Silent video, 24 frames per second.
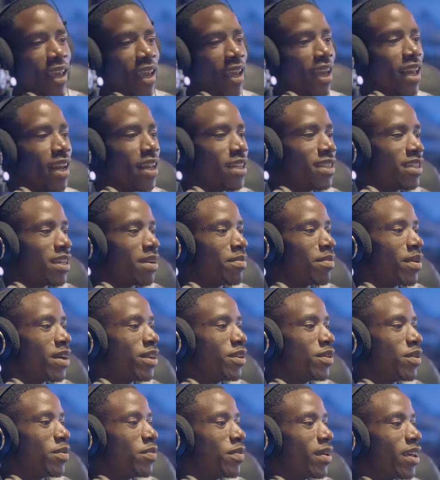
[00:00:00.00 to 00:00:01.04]
Kelechi
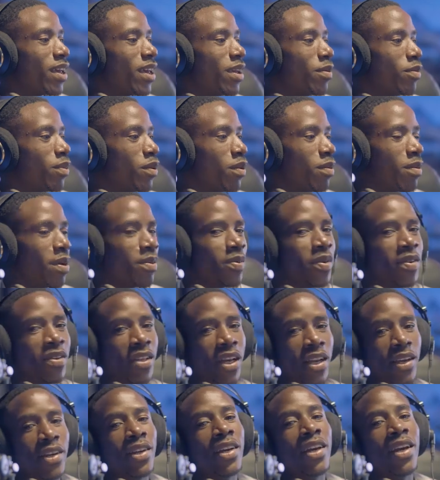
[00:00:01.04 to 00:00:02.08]
Amadiobi came through. My mom was
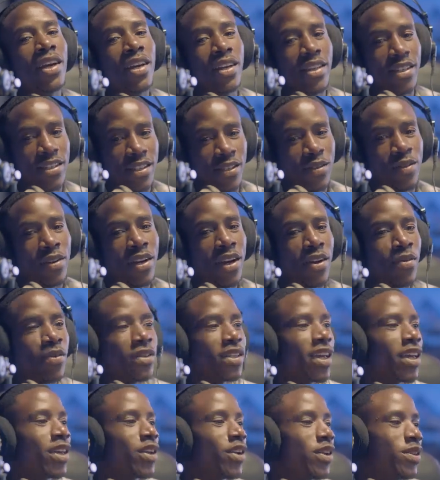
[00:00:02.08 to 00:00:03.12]
like, so now what
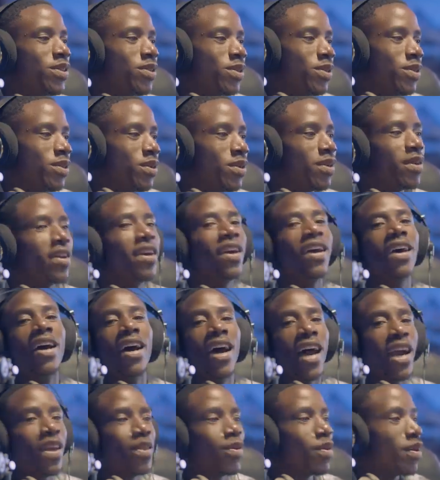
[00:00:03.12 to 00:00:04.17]
are you going to
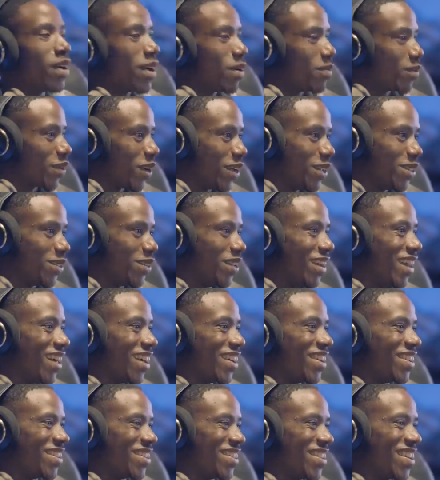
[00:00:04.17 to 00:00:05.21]
do? I told her I'm going to
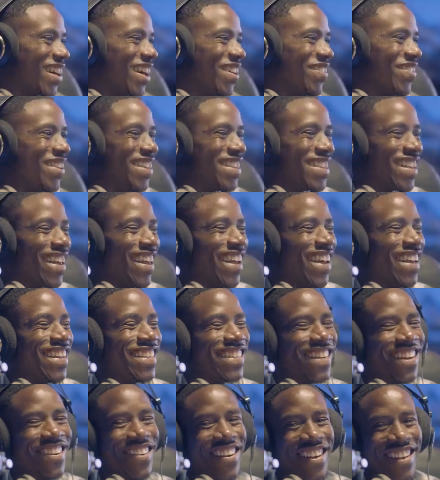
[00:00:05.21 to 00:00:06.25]
Lagos to go meet
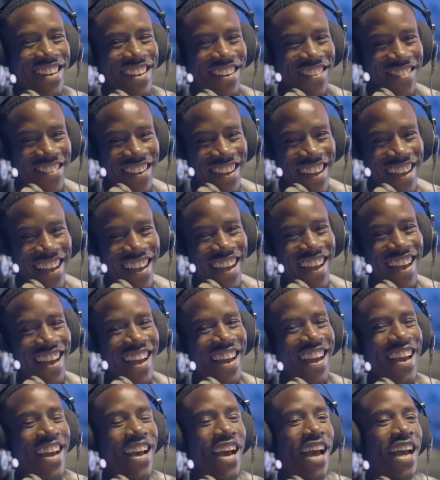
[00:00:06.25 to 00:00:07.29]
Kelechi Amadiobi.
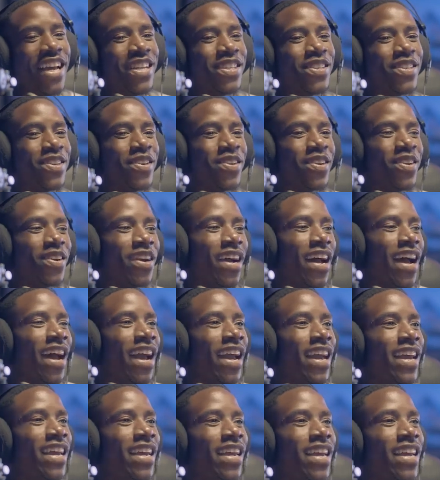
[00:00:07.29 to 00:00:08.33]
And so
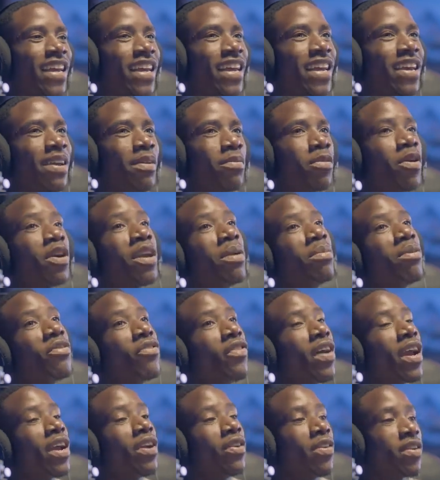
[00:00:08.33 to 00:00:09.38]

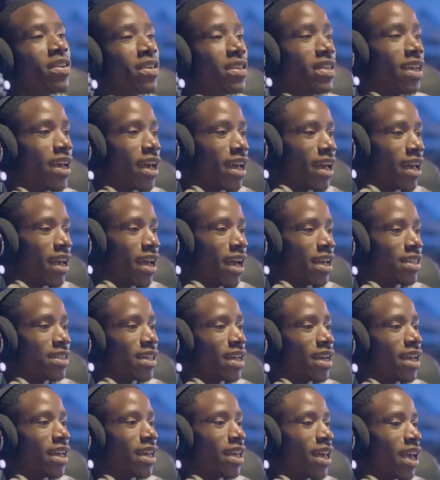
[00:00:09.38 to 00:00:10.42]
before I got there, I
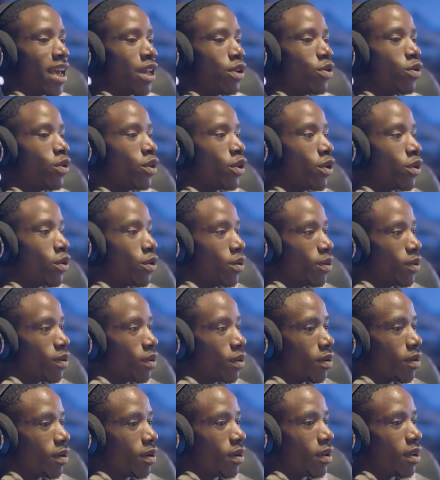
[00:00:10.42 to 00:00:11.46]
started here in Uyo.
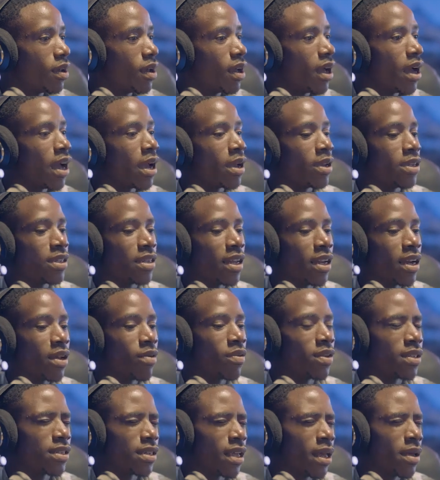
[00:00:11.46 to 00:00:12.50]
I started
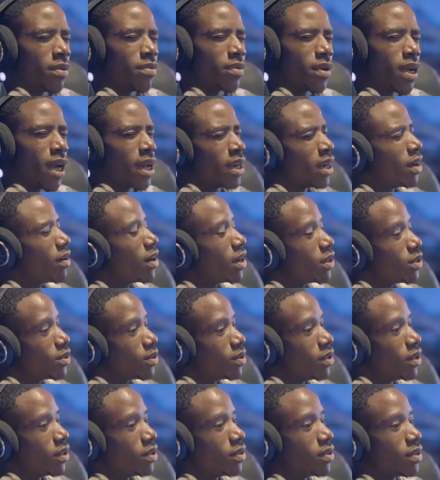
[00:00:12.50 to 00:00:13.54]
with Canara
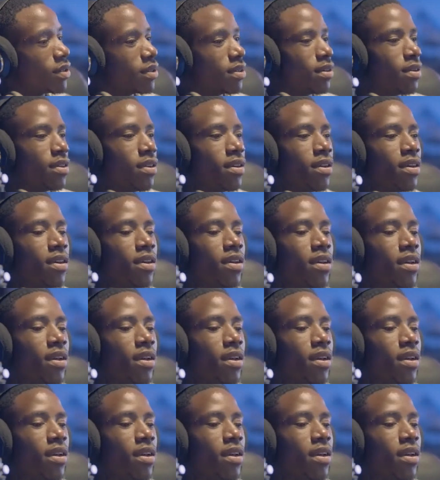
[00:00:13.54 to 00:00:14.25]
Studios. Okay.